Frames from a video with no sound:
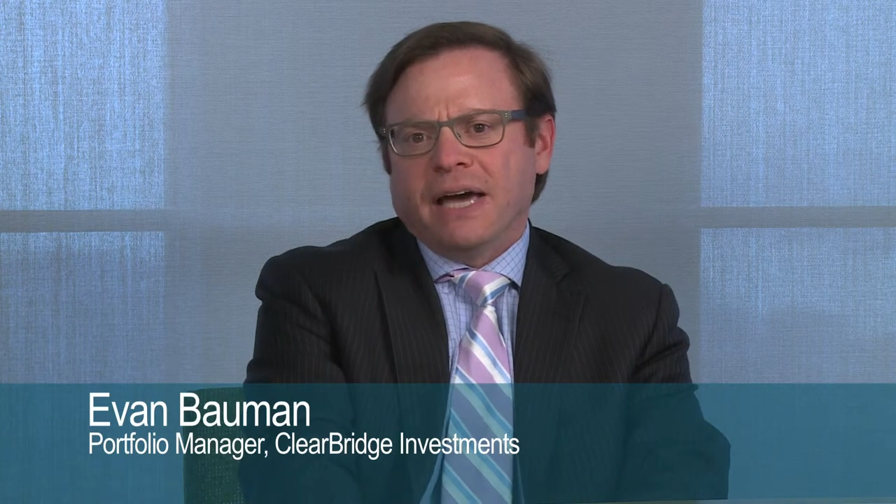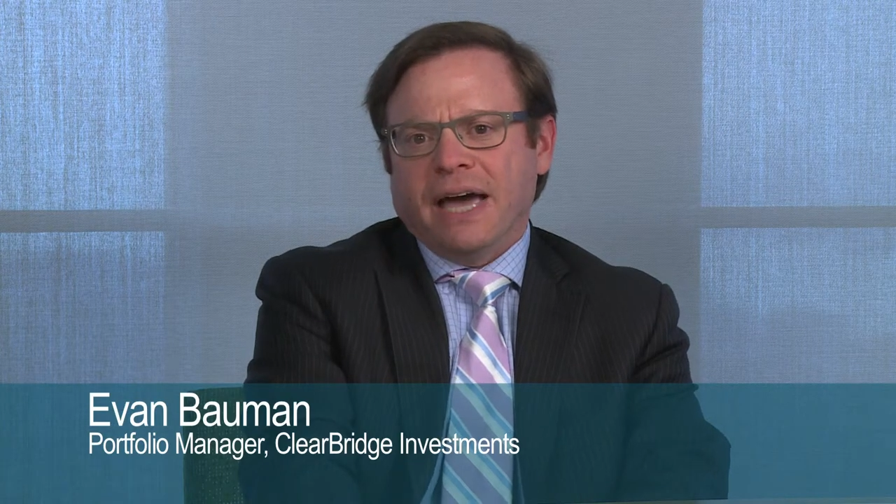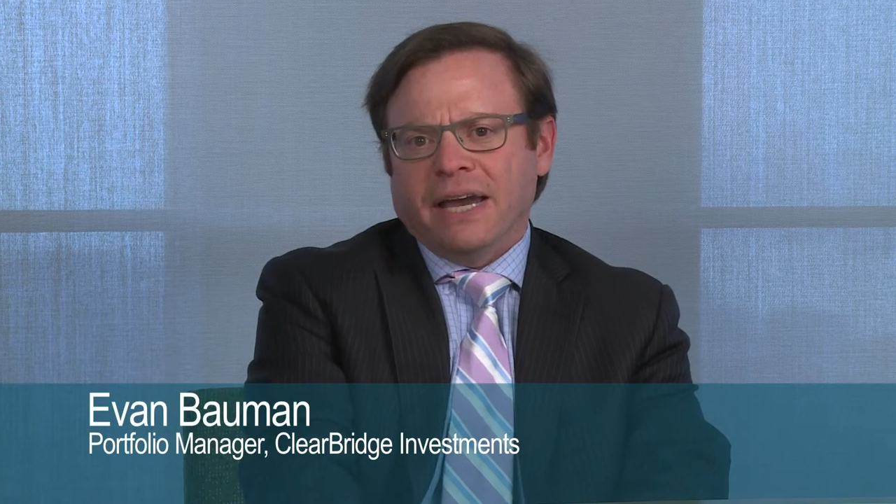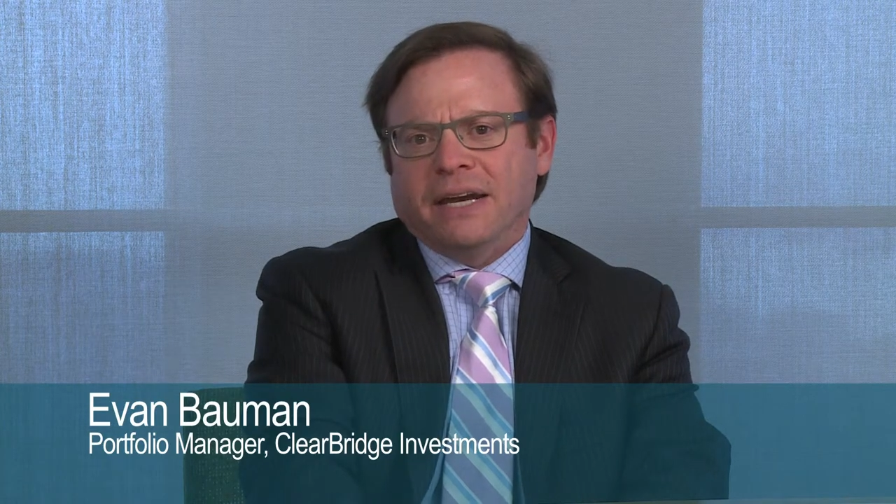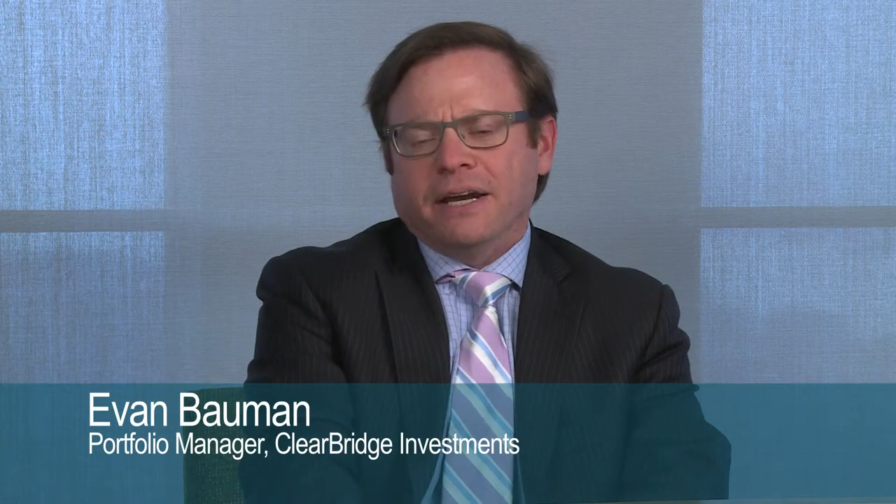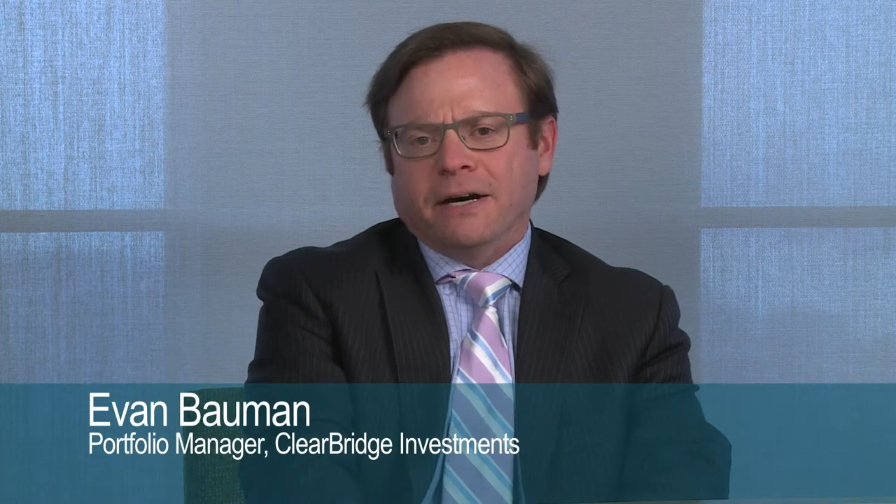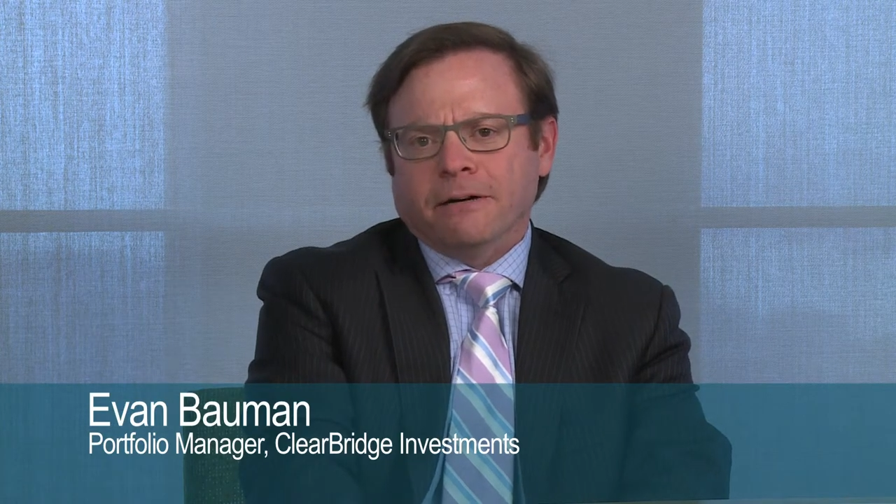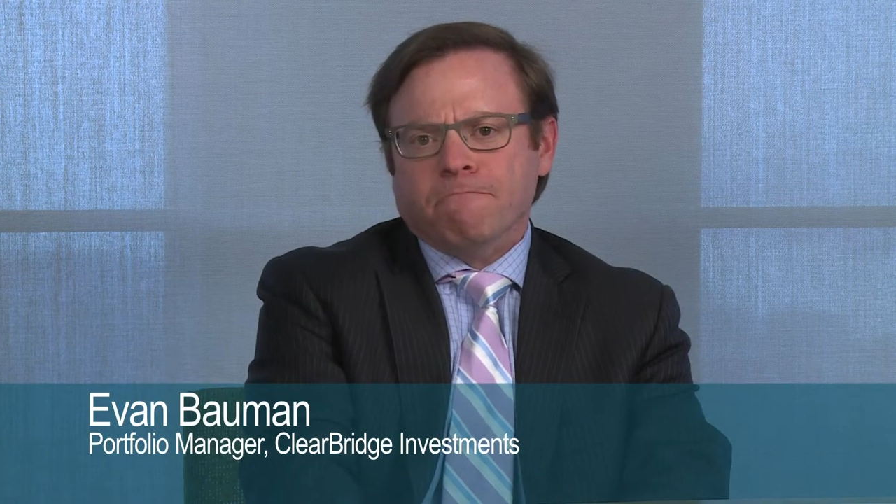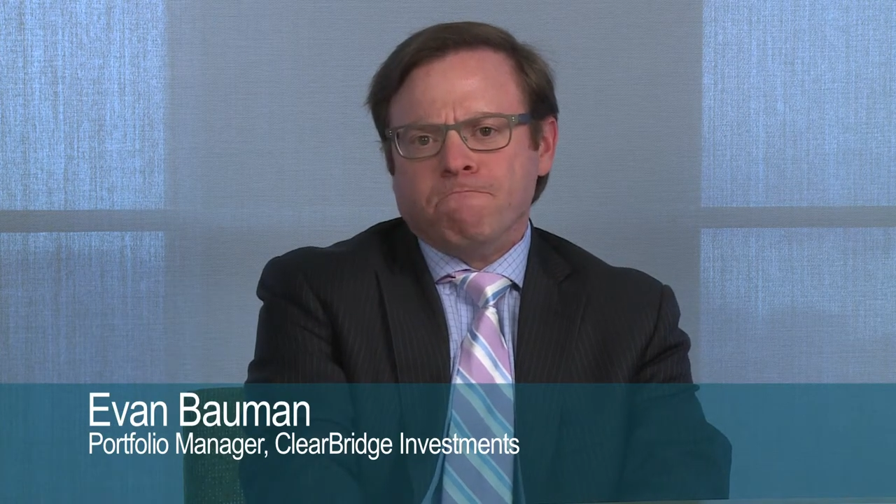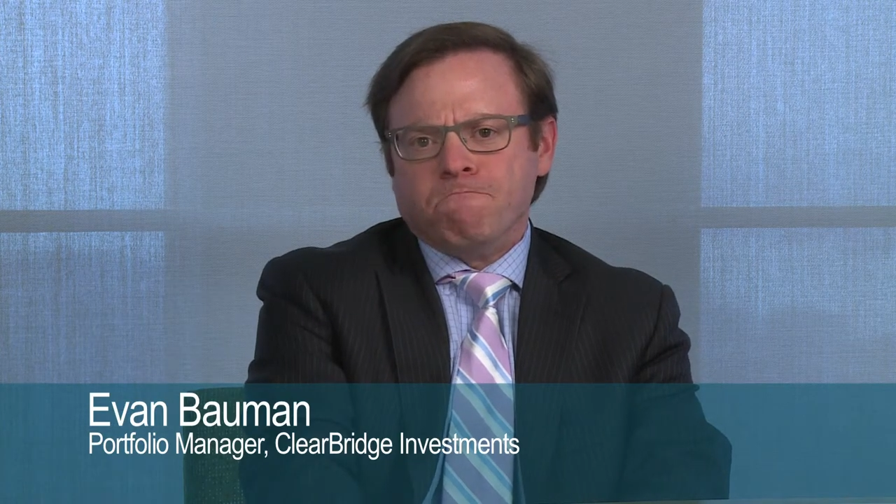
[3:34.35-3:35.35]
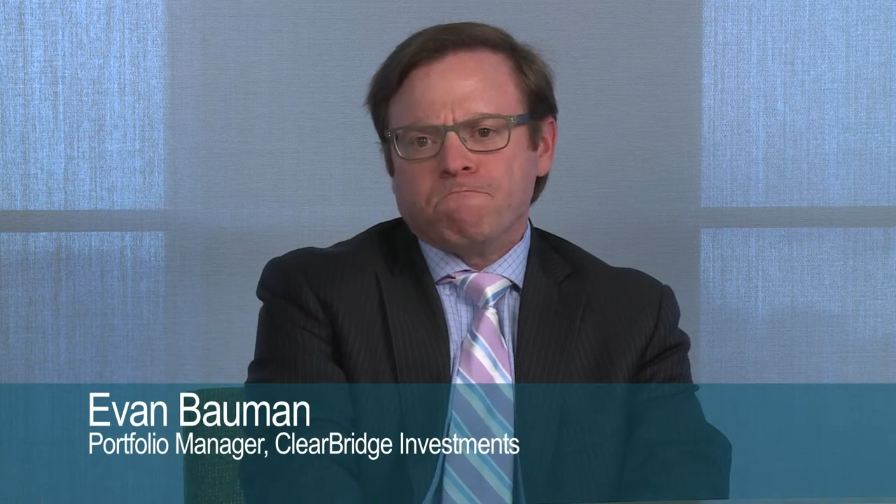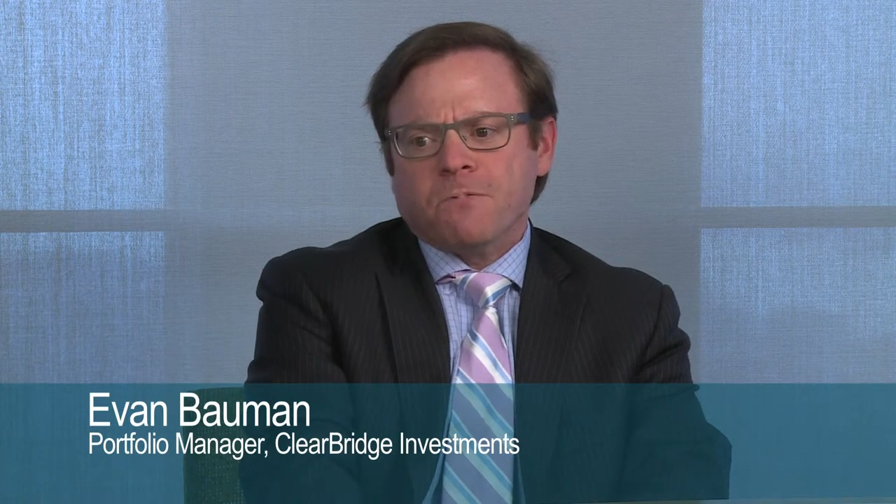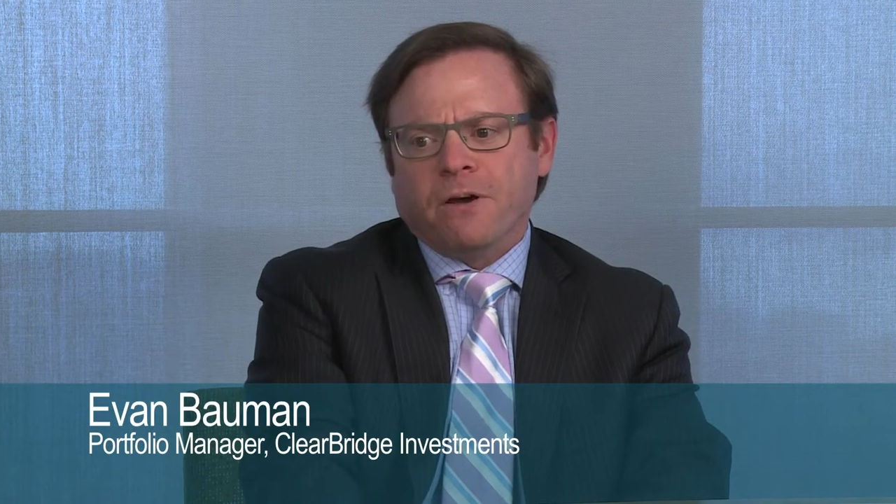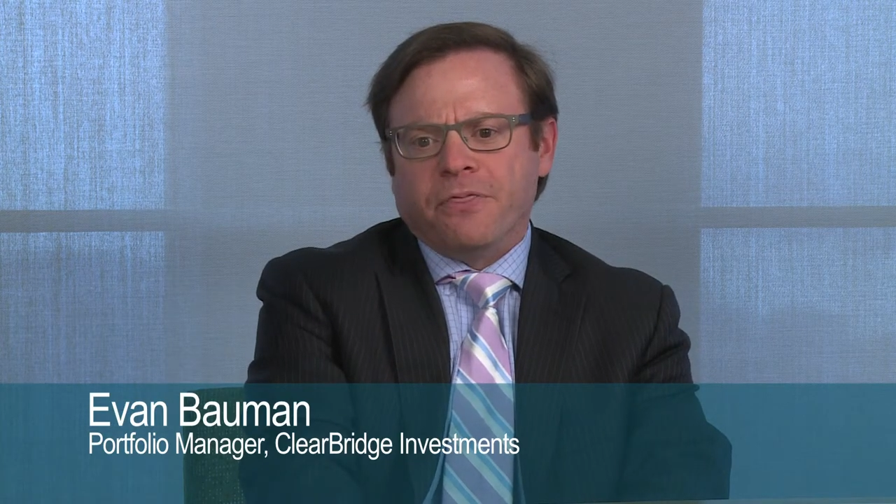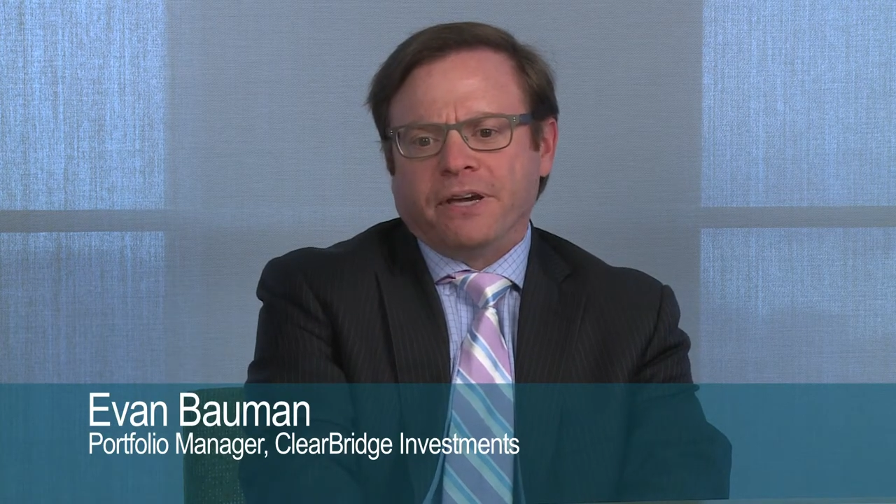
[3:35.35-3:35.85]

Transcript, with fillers: and um, I